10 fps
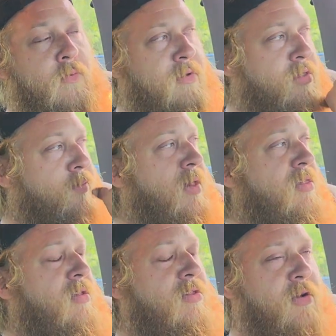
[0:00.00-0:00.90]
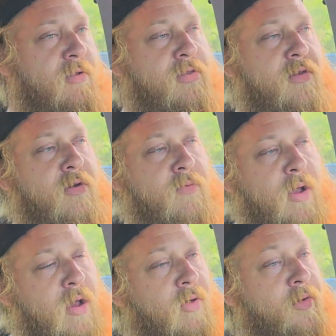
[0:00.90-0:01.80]
Once the business starts doing
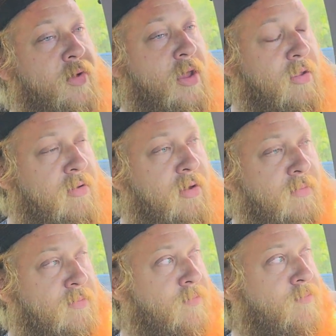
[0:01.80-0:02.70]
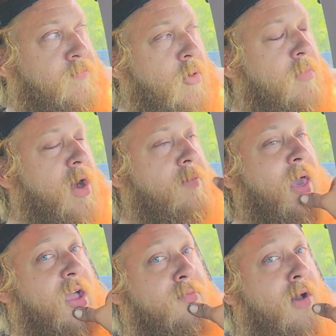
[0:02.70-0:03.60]
well and I could put money
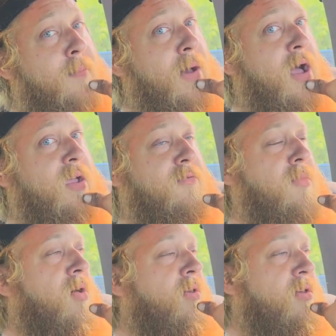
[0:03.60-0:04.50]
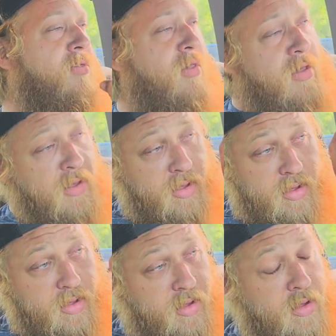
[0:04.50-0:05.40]
back in my pocket from all this,
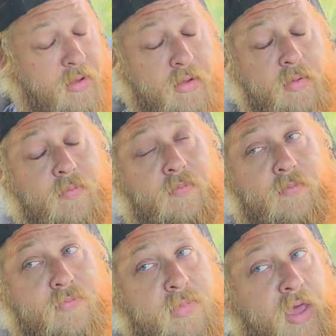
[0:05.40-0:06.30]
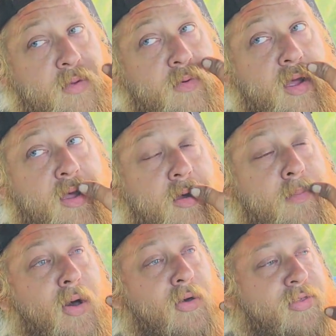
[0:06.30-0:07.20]
then we're going to go
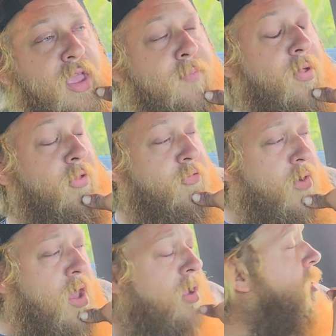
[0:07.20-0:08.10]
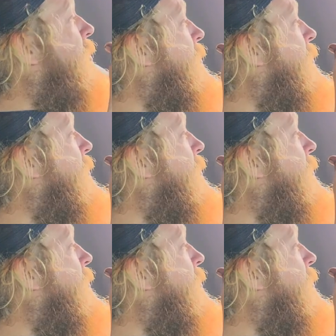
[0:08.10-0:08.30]
balls deep on the truck.